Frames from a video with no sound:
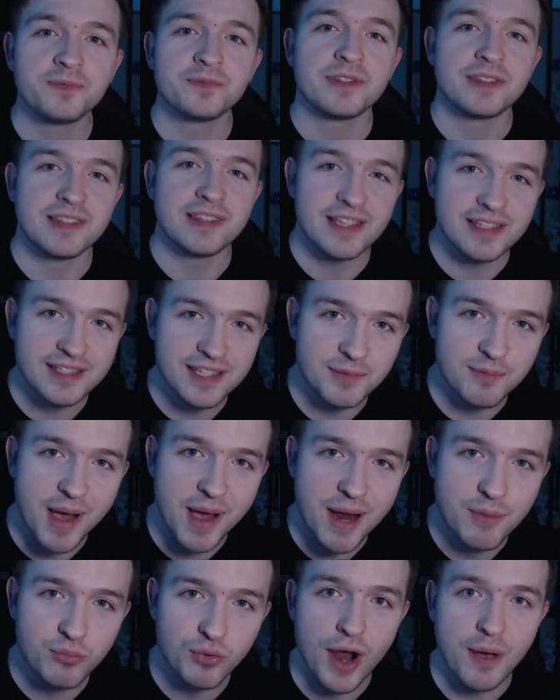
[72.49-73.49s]
this is my
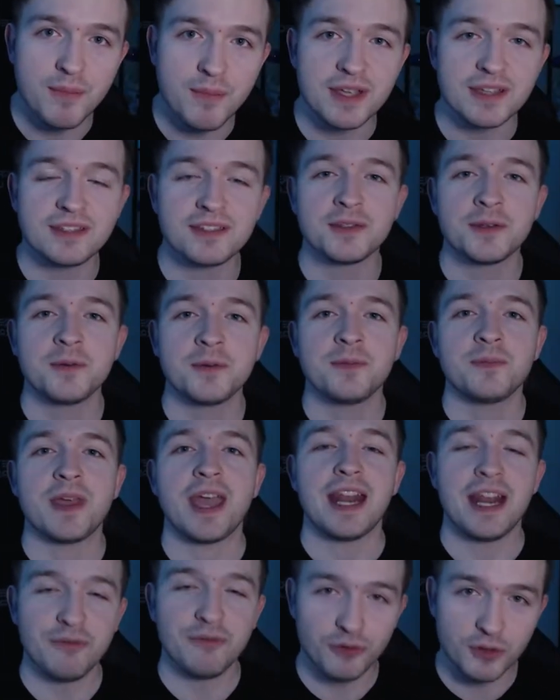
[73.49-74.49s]
premise,
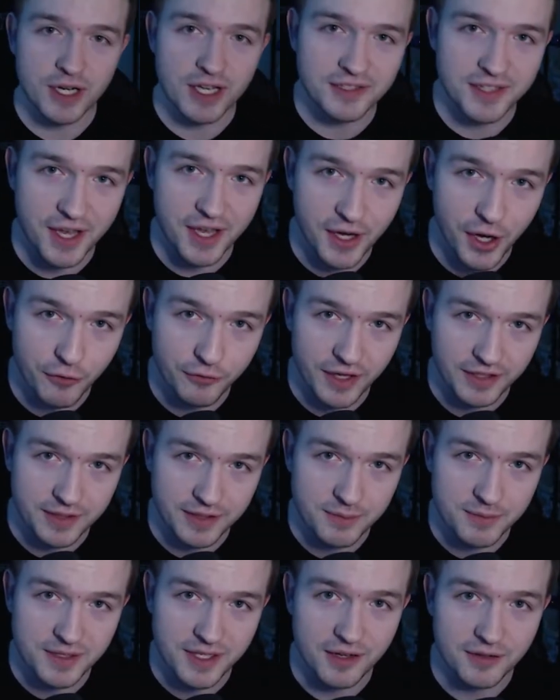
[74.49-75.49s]
and everyone else can go f
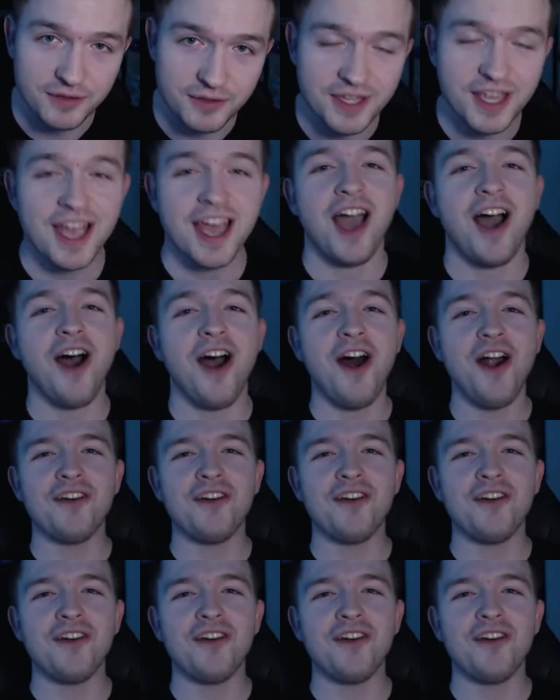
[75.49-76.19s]
themselves. All